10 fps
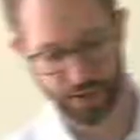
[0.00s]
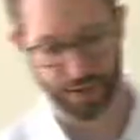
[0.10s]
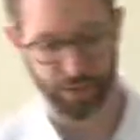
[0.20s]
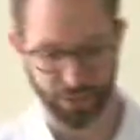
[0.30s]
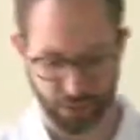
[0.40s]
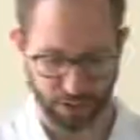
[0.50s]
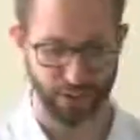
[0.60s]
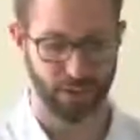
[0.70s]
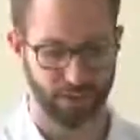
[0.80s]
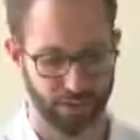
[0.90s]
camp
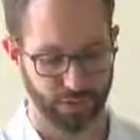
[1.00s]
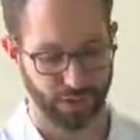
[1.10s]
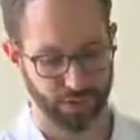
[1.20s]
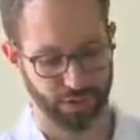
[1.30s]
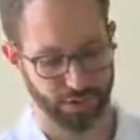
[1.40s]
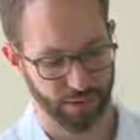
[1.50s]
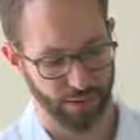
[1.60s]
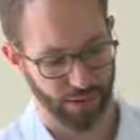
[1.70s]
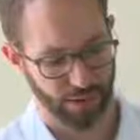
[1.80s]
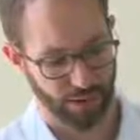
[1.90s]
exercises,
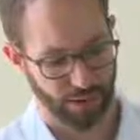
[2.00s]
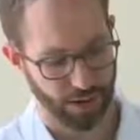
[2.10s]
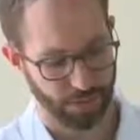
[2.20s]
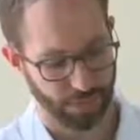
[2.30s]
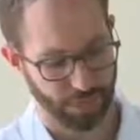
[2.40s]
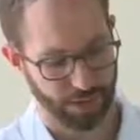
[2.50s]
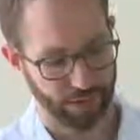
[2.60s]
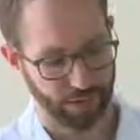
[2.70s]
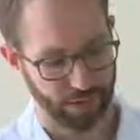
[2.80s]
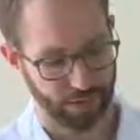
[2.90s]
um,
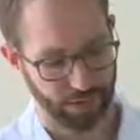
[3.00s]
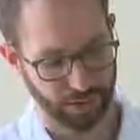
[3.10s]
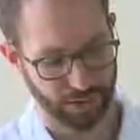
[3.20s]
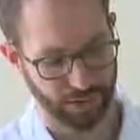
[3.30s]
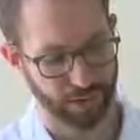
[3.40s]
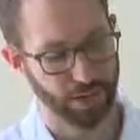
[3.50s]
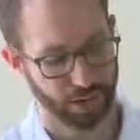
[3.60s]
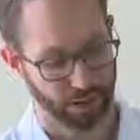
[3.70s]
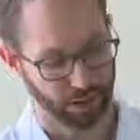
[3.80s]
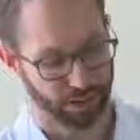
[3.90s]
you'll, you'll, have,
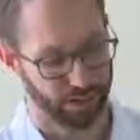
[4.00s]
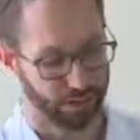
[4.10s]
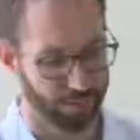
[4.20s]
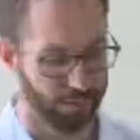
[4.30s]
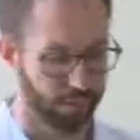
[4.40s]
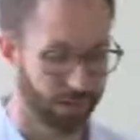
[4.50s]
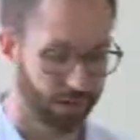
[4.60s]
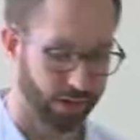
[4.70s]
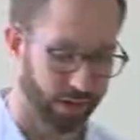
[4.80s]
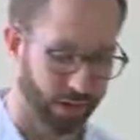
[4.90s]
you'll have some
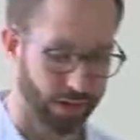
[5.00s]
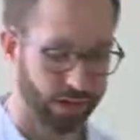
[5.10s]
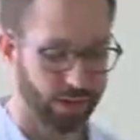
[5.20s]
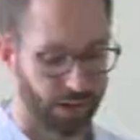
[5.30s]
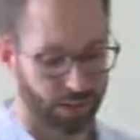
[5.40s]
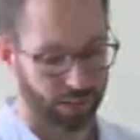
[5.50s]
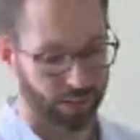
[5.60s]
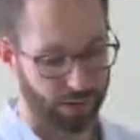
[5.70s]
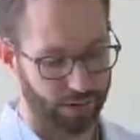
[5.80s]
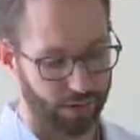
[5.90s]
familiarity
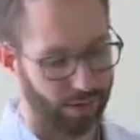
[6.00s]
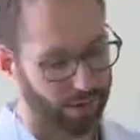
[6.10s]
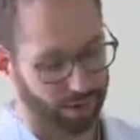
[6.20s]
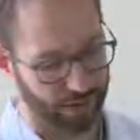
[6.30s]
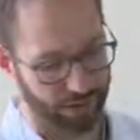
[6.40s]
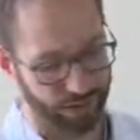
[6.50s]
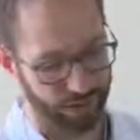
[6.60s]
with code like